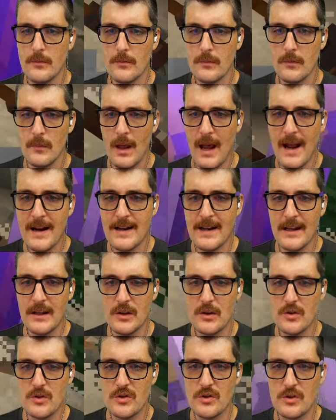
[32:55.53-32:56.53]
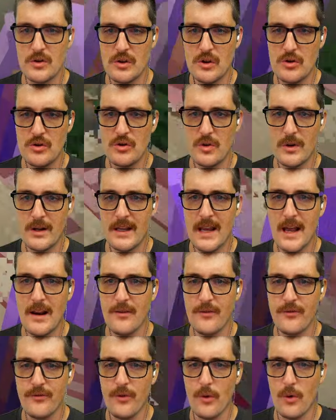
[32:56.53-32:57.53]
I had to get used to it again
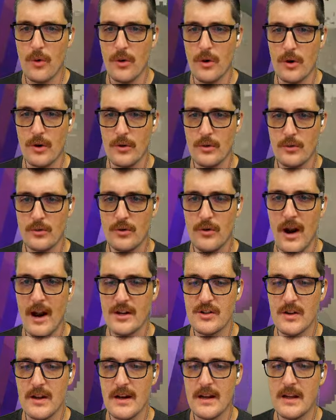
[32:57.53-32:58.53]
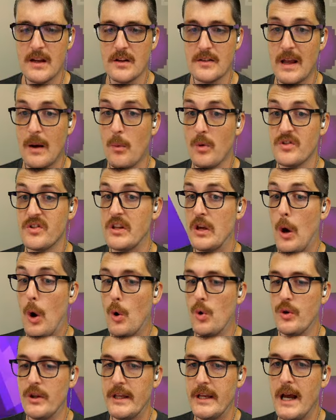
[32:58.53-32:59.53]
for crash landing because that was the
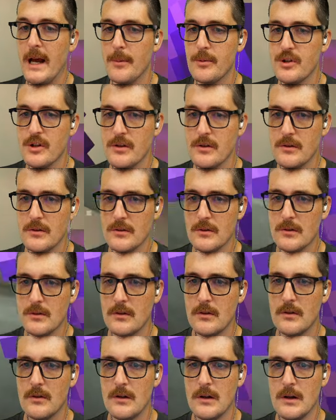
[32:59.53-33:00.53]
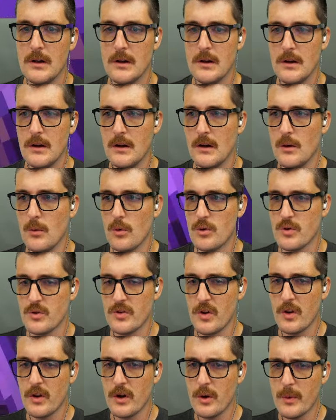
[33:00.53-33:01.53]
only option, which was a
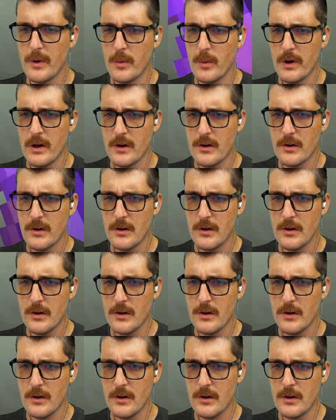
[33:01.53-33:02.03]
little bit weird.